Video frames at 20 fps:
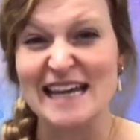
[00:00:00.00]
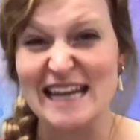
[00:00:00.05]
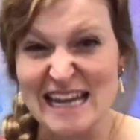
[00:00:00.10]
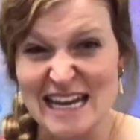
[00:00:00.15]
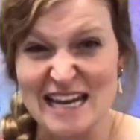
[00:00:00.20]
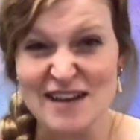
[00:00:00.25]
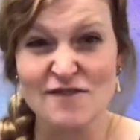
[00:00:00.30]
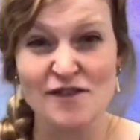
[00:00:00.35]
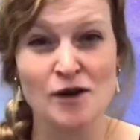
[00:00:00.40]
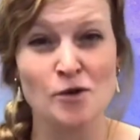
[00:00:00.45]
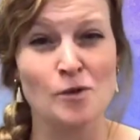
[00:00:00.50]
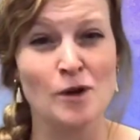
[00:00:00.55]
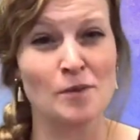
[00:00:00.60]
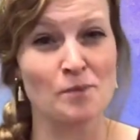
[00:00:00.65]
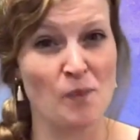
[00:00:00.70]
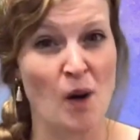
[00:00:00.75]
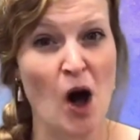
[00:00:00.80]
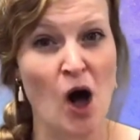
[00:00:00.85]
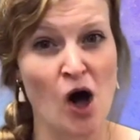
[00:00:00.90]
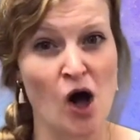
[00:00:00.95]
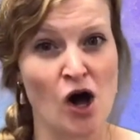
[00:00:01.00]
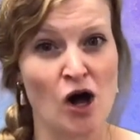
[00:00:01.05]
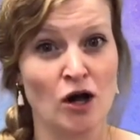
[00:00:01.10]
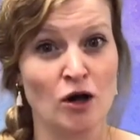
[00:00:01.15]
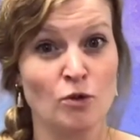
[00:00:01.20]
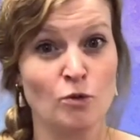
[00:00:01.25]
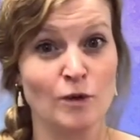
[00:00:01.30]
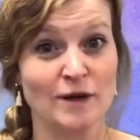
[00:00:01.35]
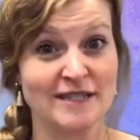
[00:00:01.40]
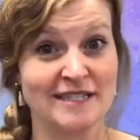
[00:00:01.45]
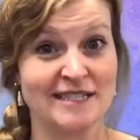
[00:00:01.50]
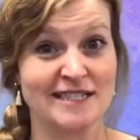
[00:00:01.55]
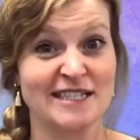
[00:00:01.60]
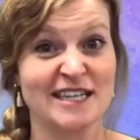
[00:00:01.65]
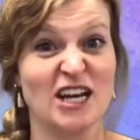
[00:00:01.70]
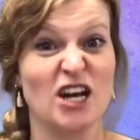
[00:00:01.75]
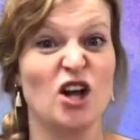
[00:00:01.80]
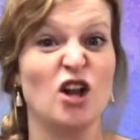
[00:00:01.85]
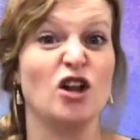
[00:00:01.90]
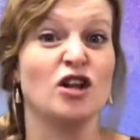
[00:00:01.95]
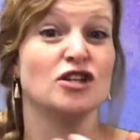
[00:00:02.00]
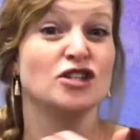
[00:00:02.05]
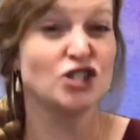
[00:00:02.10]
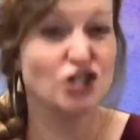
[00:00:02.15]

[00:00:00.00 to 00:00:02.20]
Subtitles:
Even when Paul was still